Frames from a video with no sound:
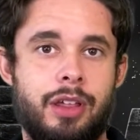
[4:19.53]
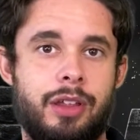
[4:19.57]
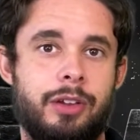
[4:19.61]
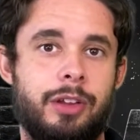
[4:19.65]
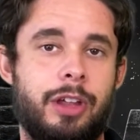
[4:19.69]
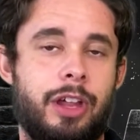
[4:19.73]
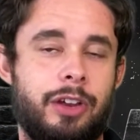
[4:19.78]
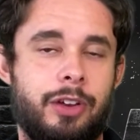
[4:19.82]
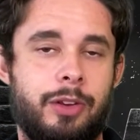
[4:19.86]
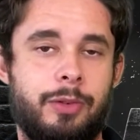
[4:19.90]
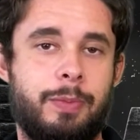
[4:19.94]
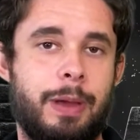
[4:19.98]
A
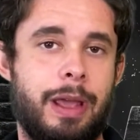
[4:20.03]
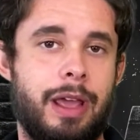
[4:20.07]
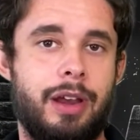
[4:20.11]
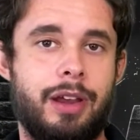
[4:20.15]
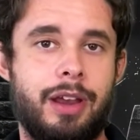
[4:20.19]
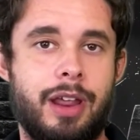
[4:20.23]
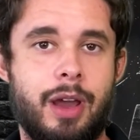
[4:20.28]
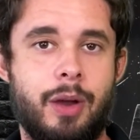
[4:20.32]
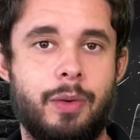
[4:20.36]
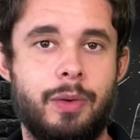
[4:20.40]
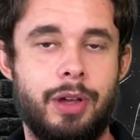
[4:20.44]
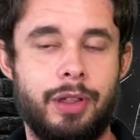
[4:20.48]
lot of debate
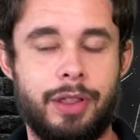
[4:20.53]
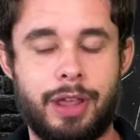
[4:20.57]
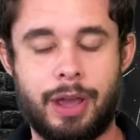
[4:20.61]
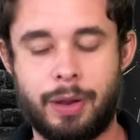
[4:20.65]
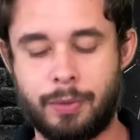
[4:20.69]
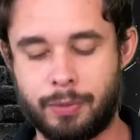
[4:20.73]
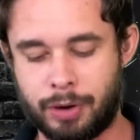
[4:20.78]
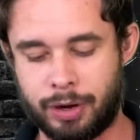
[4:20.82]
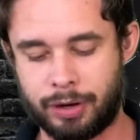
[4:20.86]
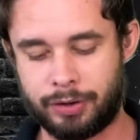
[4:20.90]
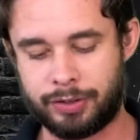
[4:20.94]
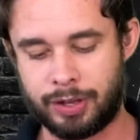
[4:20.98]
on how well that
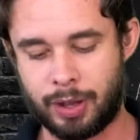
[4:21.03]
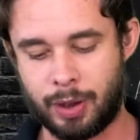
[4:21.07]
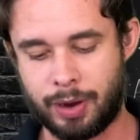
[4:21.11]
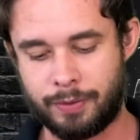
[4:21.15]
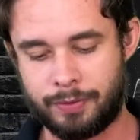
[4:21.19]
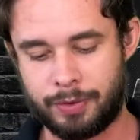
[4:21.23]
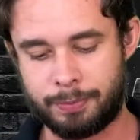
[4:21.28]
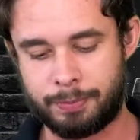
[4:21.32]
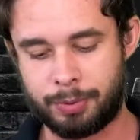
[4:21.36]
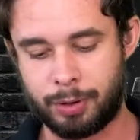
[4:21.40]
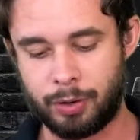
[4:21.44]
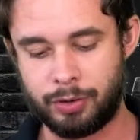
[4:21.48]
works.
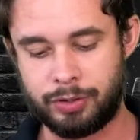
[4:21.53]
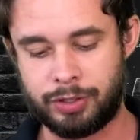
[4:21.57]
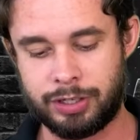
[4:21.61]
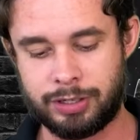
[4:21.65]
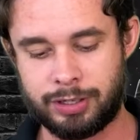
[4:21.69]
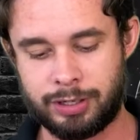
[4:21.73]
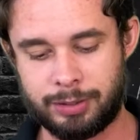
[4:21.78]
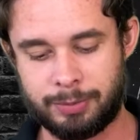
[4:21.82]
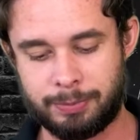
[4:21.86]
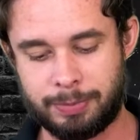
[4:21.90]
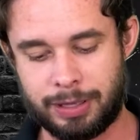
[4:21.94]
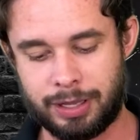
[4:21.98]
However,
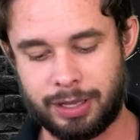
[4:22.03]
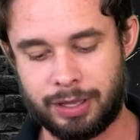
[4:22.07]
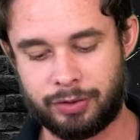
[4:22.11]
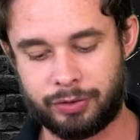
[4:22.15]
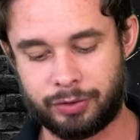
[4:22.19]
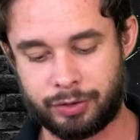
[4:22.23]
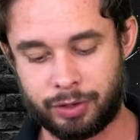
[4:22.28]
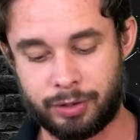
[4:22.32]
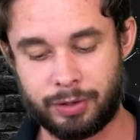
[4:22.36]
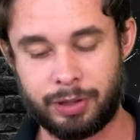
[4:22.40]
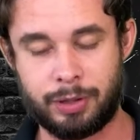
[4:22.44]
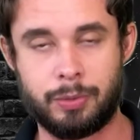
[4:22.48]
Pro-GBB
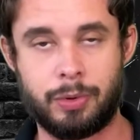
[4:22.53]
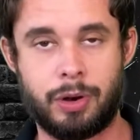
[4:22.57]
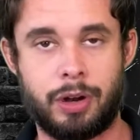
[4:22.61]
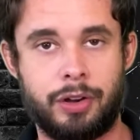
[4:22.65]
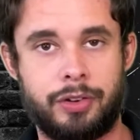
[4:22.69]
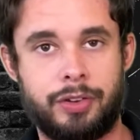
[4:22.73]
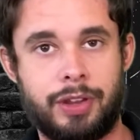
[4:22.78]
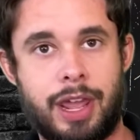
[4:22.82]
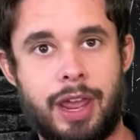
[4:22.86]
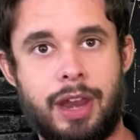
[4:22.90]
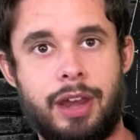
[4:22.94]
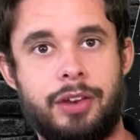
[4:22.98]
certainly
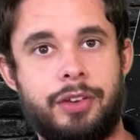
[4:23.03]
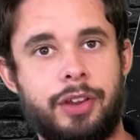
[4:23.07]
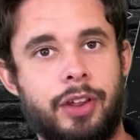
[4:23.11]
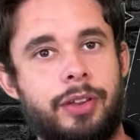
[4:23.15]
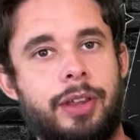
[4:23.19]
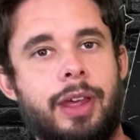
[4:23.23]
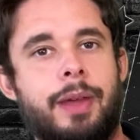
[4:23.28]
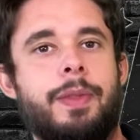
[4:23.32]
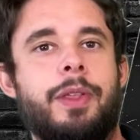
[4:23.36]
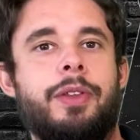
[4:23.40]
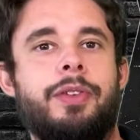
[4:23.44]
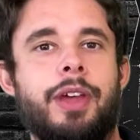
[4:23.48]
works, and it does
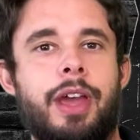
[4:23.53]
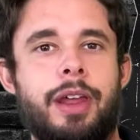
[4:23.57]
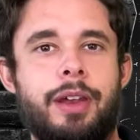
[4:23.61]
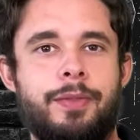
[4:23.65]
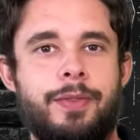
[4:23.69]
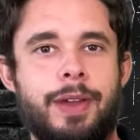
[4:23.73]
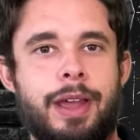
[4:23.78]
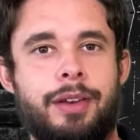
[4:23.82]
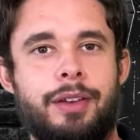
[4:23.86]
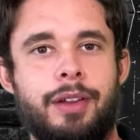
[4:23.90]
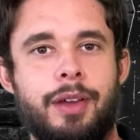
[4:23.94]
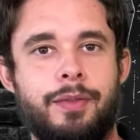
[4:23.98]
have the side
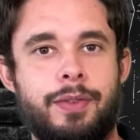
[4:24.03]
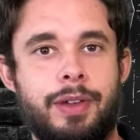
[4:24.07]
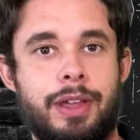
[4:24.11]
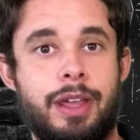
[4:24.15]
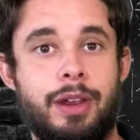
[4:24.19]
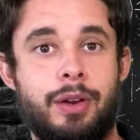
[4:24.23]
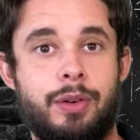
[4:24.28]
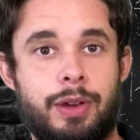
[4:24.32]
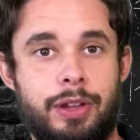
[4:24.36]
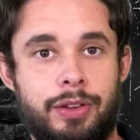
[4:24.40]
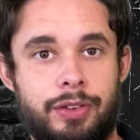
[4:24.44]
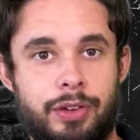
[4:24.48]
effect of
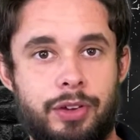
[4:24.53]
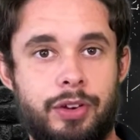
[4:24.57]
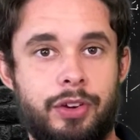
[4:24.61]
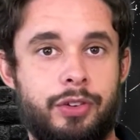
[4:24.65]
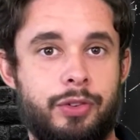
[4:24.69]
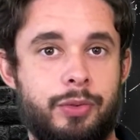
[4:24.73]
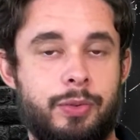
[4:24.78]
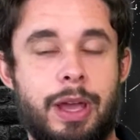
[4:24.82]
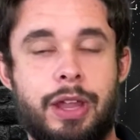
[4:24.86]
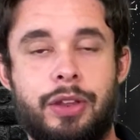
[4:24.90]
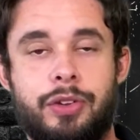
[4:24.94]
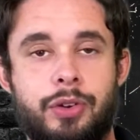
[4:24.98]
increasing your
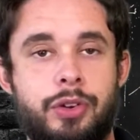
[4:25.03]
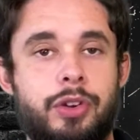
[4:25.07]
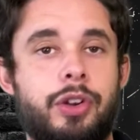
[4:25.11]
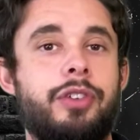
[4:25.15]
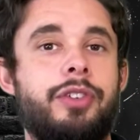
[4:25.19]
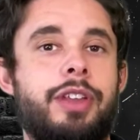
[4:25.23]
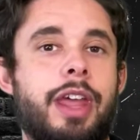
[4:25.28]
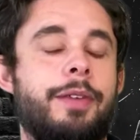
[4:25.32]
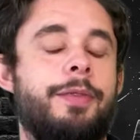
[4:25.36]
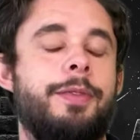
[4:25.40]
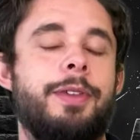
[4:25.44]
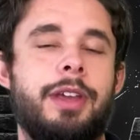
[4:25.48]
sweat. So you're
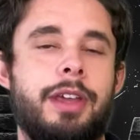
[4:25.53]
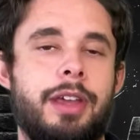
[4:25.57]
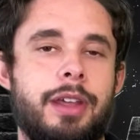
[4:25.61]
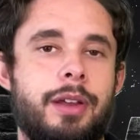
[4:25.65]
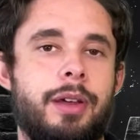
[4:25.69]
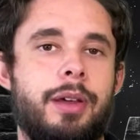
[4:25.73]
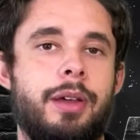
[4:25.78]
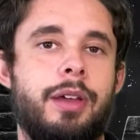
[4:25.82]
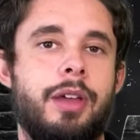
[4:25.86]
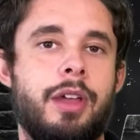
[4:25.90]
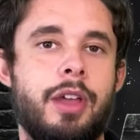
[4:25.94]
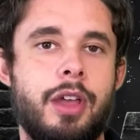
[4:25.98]
definitely
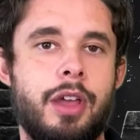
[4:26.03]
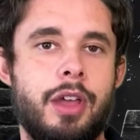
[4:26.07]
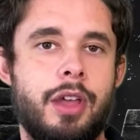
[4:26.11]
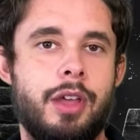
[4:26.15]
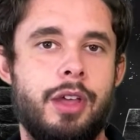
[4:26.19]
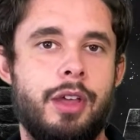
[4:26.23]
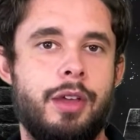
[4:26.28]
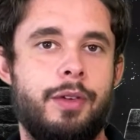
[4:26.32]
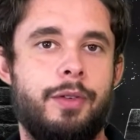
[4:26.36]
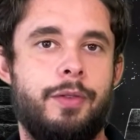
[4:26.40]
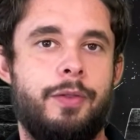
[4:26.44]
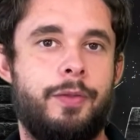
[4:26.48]
gonna
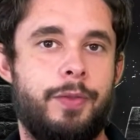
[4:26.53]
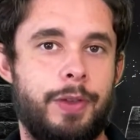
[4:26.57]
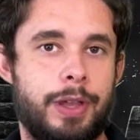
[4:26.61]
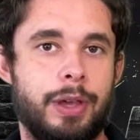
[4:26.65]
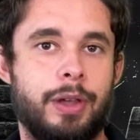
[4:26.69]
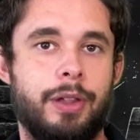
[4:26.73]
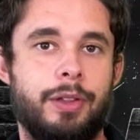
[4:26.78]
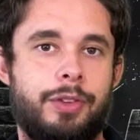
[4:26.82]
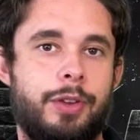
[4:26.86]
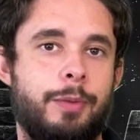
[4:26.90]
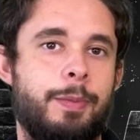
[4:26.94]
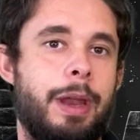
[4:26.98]

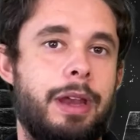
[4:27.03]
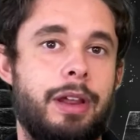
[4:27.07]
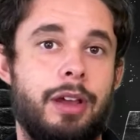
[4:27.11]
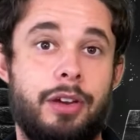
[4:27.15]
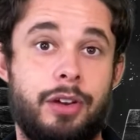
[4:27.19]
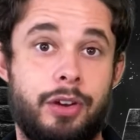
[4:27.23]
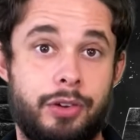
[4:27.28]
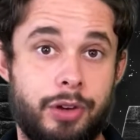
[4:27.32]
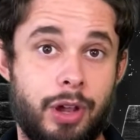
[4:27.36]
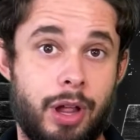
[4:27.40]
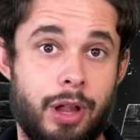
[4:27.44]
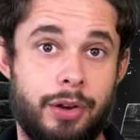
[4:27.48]
feel, depending on
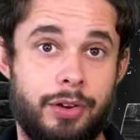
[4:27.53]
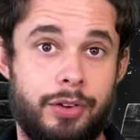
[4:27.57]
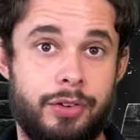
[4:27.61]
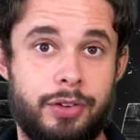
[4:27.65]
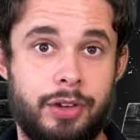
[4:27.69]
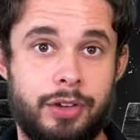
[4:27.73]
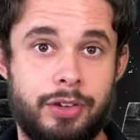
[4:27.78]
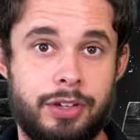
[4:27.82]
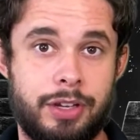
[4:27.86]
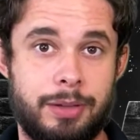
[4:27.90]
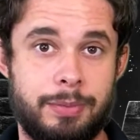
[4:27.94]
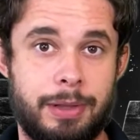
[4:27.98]
your tolerance
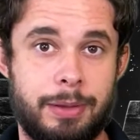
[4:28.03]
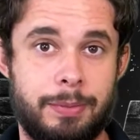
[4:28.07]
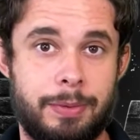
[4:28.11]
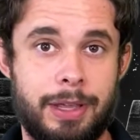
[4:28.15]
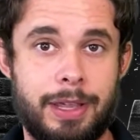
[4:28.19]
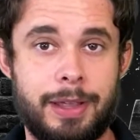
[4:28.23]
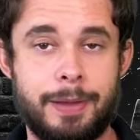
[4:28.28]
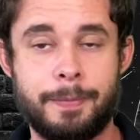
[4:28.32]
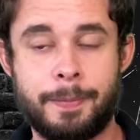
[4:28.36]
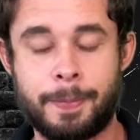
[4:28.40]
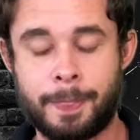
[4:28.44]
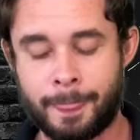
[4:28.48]
to
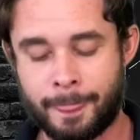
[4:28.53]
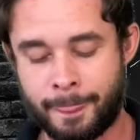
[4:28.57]
GBB,